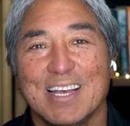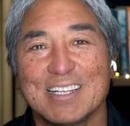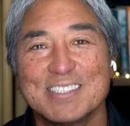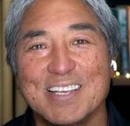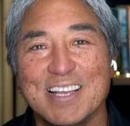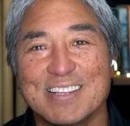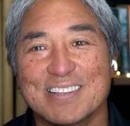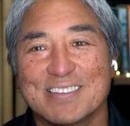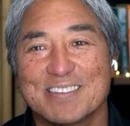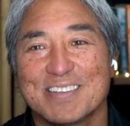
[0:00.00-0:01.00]
that's
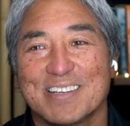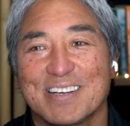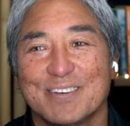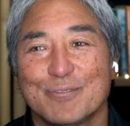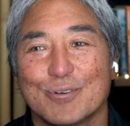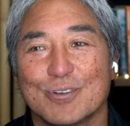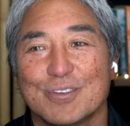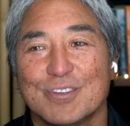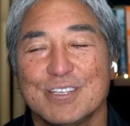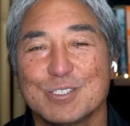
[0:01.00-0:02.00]
it
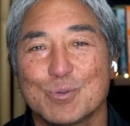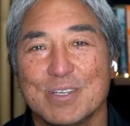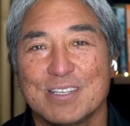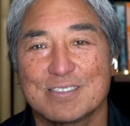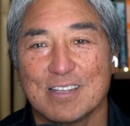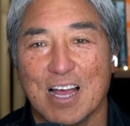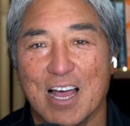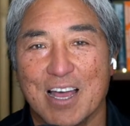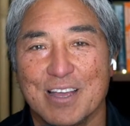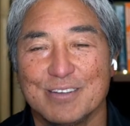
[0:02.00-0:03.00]
for this week's
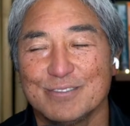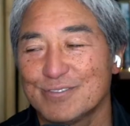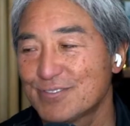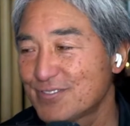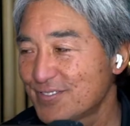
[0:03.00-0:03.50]
live